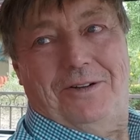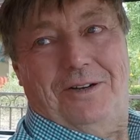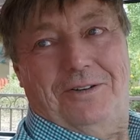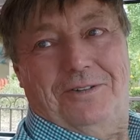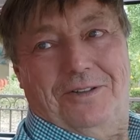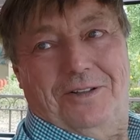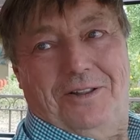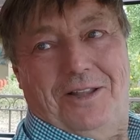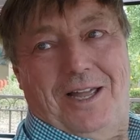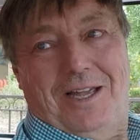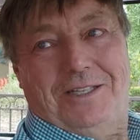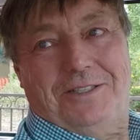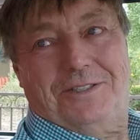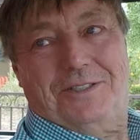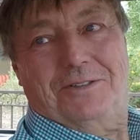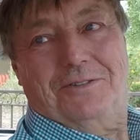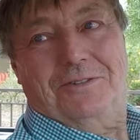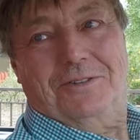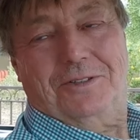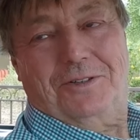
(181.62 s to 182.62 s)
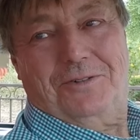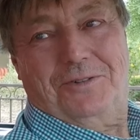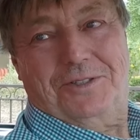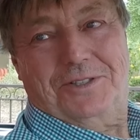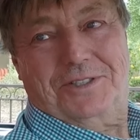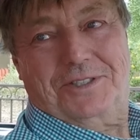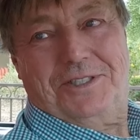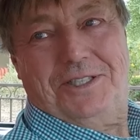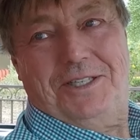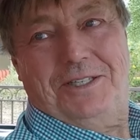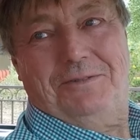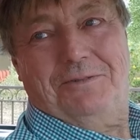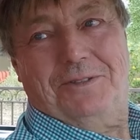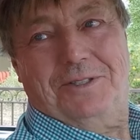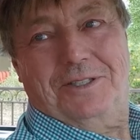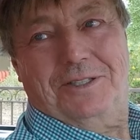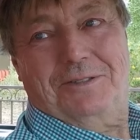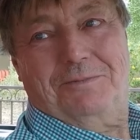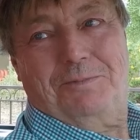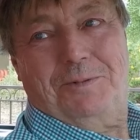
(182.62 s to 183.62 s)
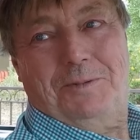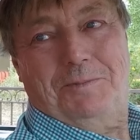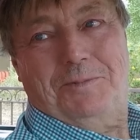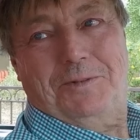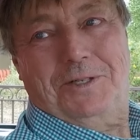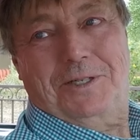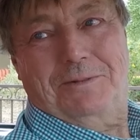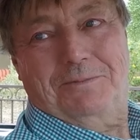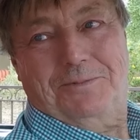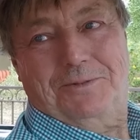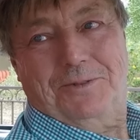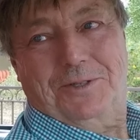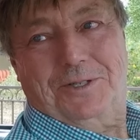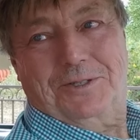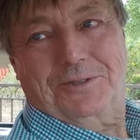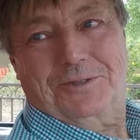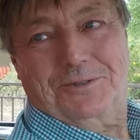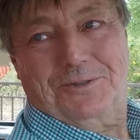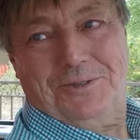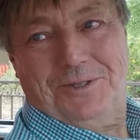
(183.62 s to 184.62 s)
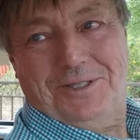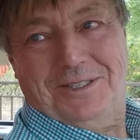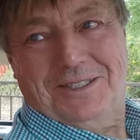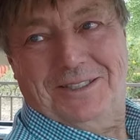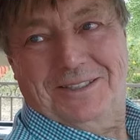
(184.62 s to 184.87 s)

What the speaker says: or the lights on to Christine when the people come trick or treating.